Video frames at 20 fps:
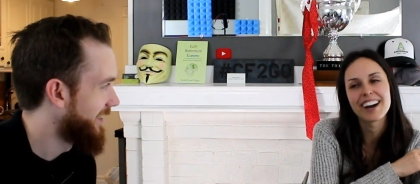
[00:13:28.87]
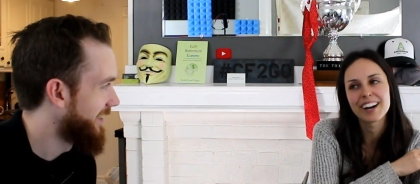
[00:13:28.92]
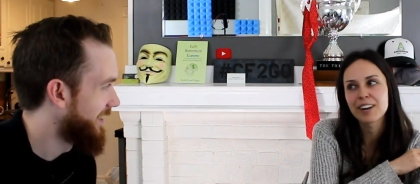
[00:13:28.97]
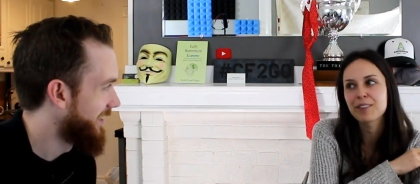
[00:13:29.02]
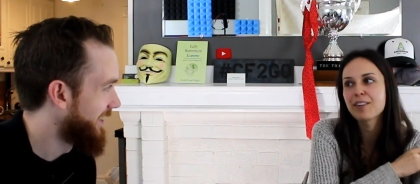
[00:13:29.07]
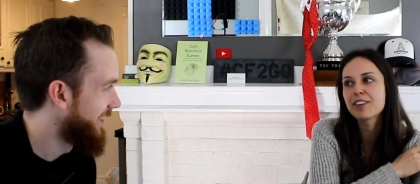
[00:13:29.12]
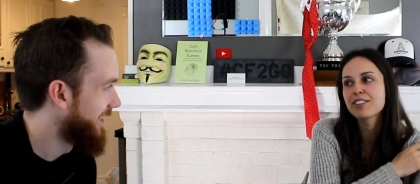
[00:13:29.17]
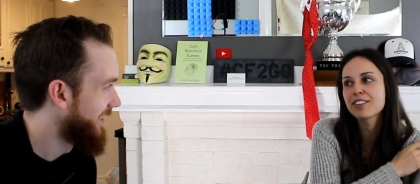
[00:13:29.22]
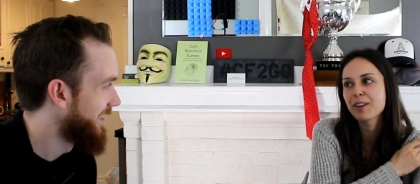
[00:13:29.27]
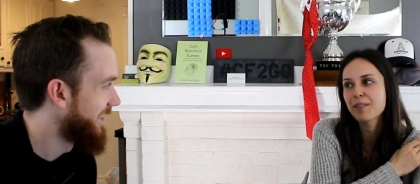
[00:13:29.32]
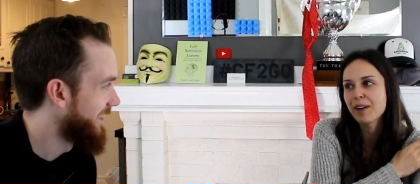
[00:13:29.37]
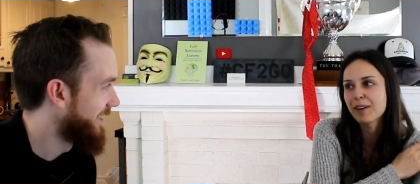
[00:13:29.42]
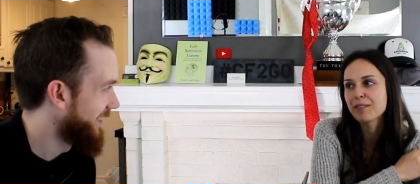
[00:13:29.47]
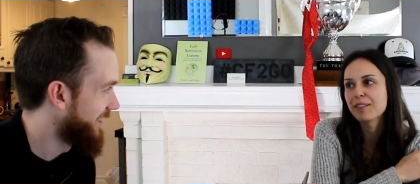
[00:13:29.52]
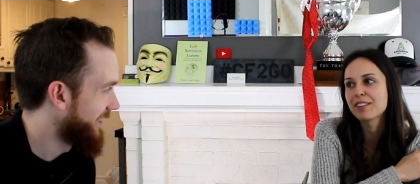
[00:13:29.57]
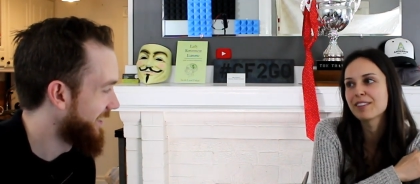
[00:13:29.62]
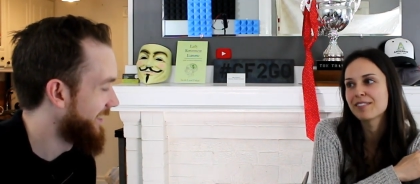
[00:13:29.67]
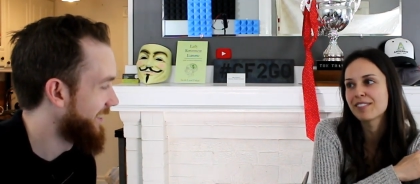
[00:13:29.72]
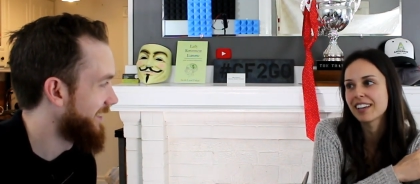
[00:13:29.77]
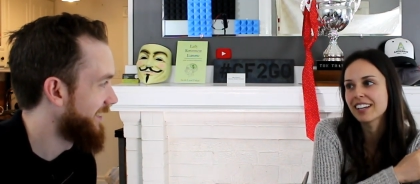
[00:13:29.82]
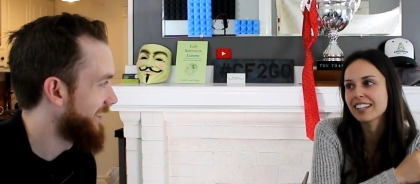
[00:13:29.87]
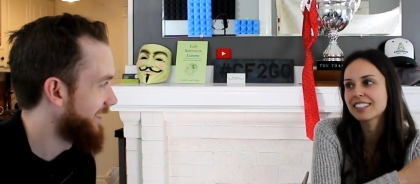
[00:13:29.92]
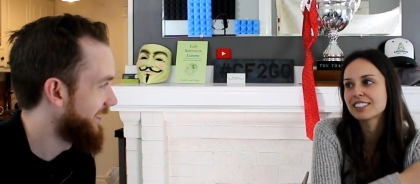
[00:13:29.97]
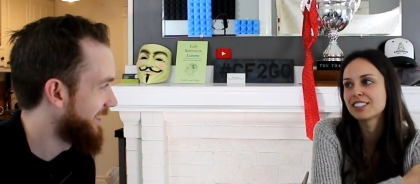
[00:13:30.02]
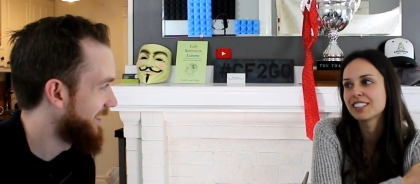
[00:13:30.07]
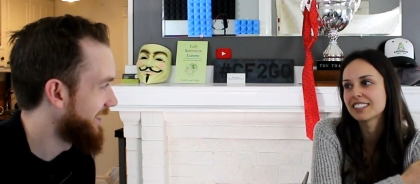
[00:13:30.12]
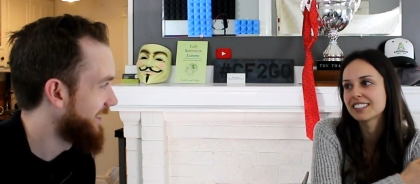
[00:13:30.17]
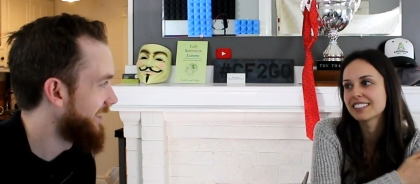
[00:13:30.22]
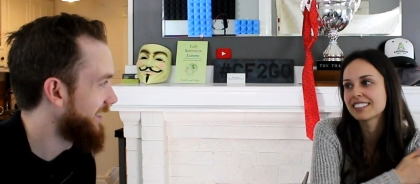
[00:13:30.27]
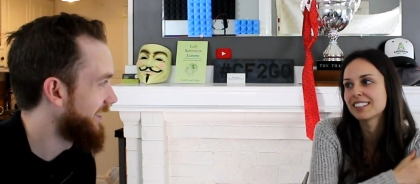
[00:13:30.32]
Speaker 1: of wish I went with fixed
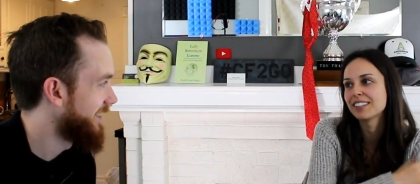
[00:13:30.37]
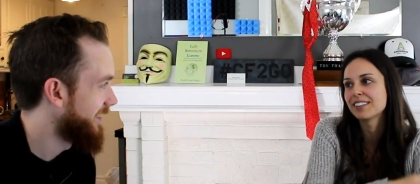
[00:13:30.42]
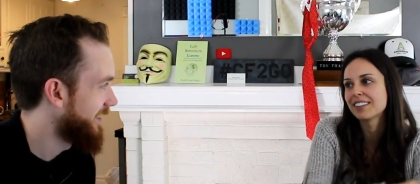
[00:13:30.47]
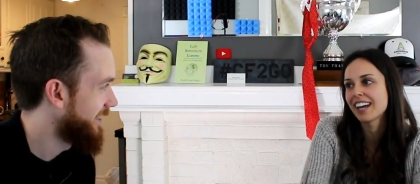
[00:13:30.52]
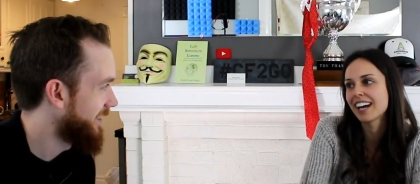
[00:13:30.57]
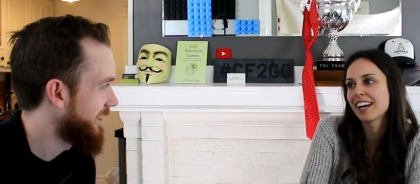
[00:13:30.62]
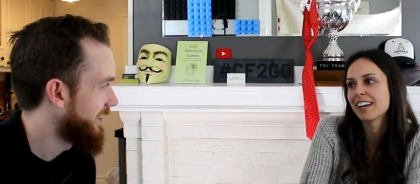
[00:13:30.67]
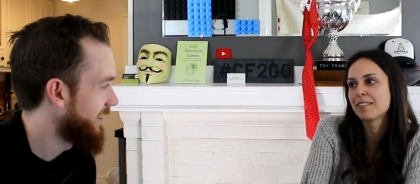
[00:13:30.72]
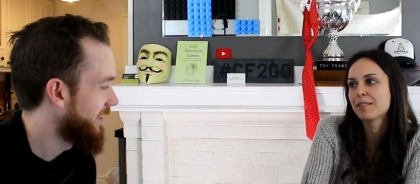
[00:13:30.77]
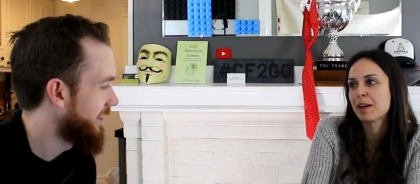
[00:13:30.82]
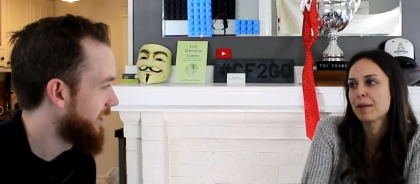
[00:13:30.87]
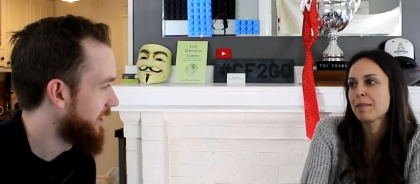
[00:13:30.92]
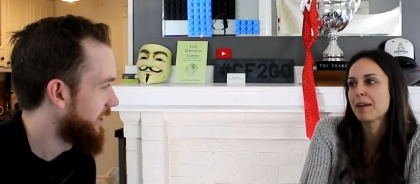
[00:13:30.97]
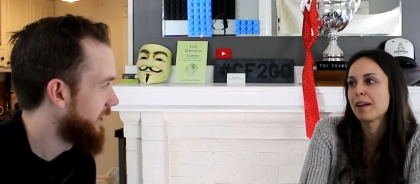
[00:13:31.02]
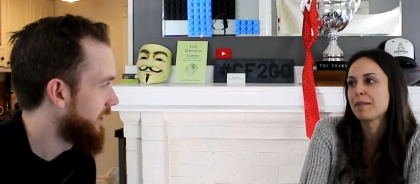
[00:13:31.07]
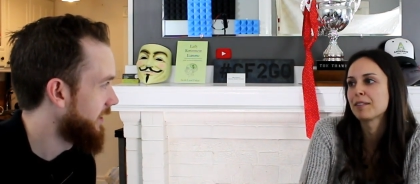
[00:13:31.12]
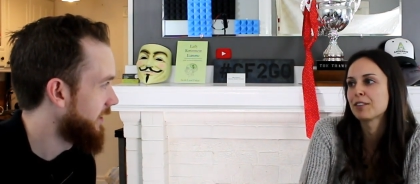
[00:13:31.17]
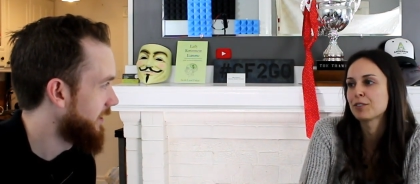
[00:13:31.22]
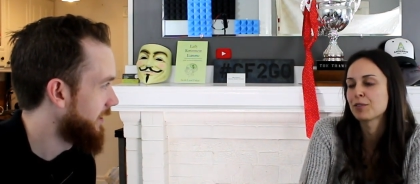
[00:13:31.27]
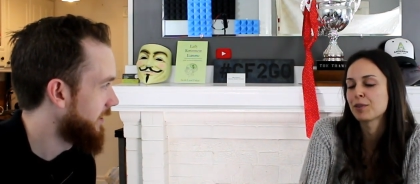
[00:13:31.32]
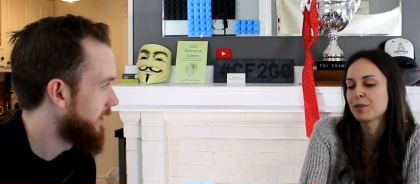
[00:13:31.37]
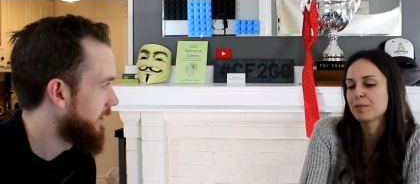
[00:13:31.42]
just so that my payments would